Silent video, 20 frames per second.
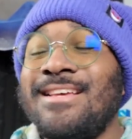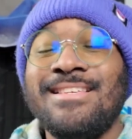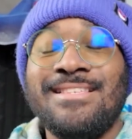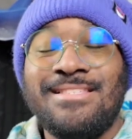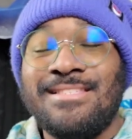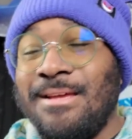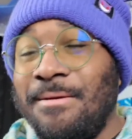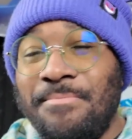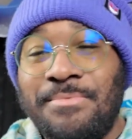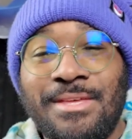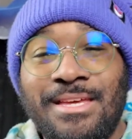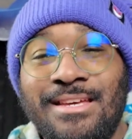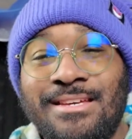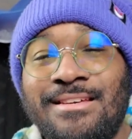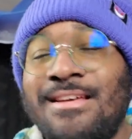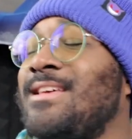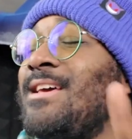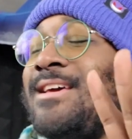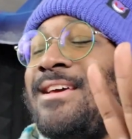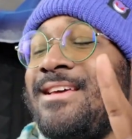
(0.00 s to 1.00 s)

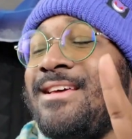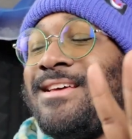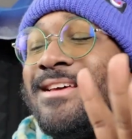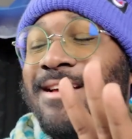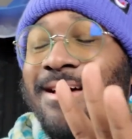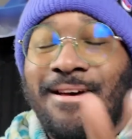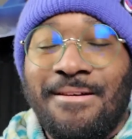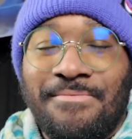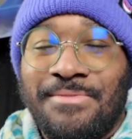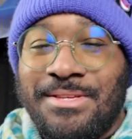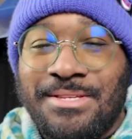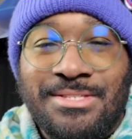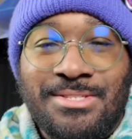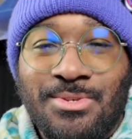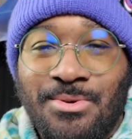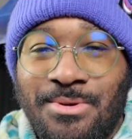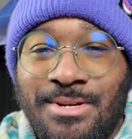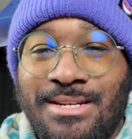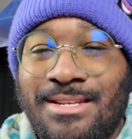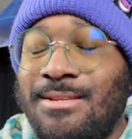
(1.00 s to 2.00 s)
something of the
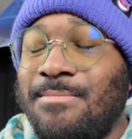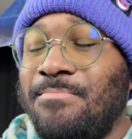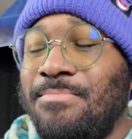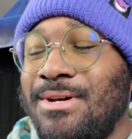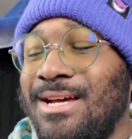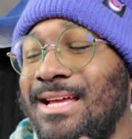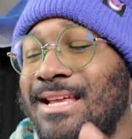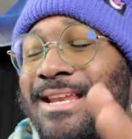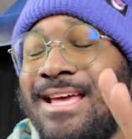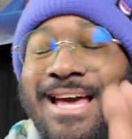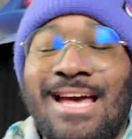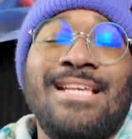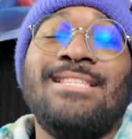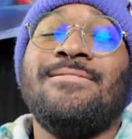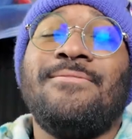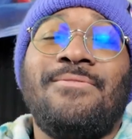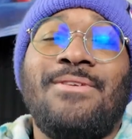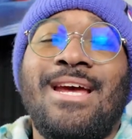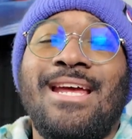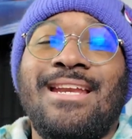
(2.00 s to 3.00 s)
sort, but
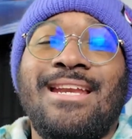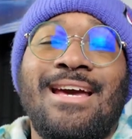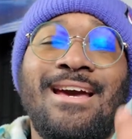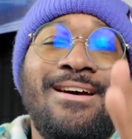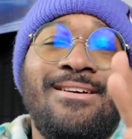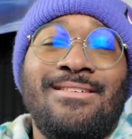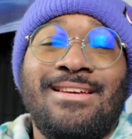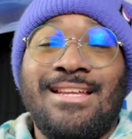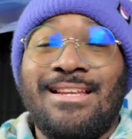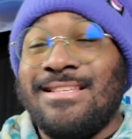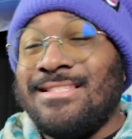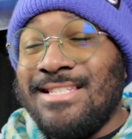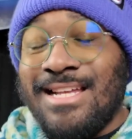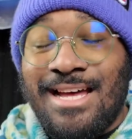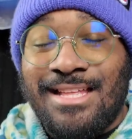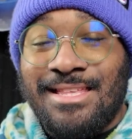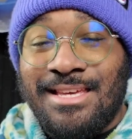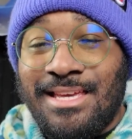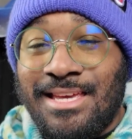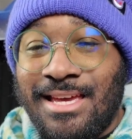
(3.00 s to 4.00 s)
as of right now, it is
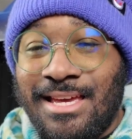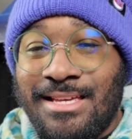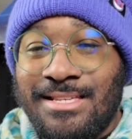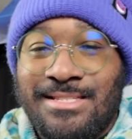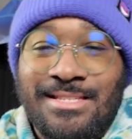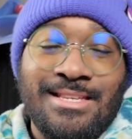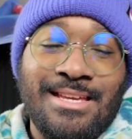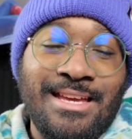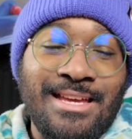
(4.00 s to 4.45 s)
not the case,